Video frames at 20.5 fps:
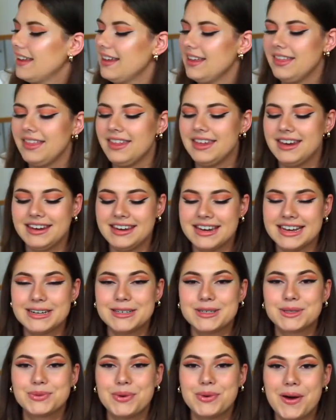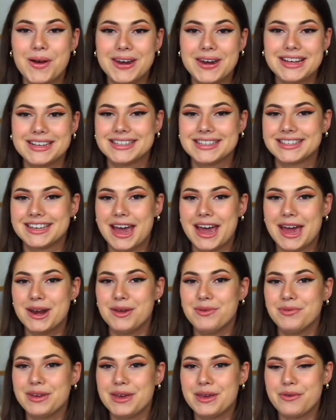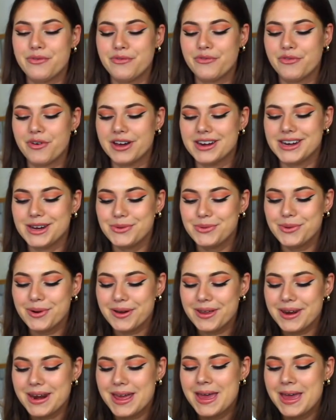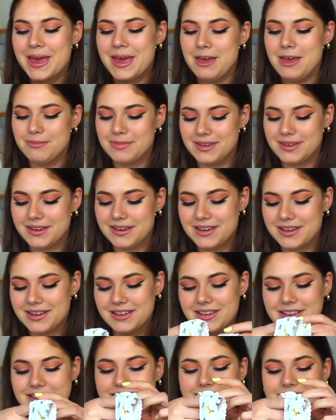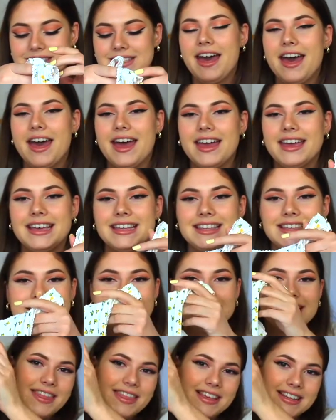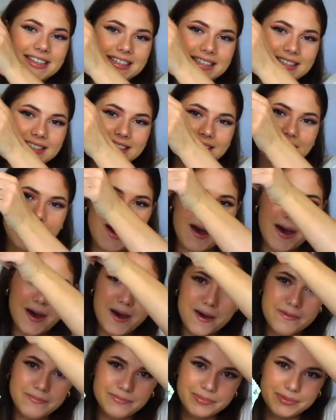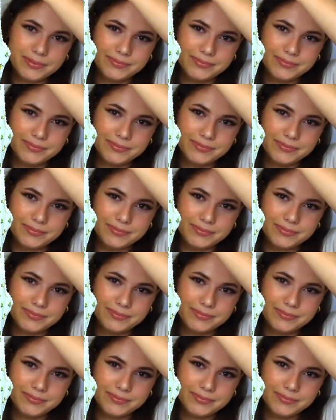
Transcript: The next one is kind of a funny one because it's this top,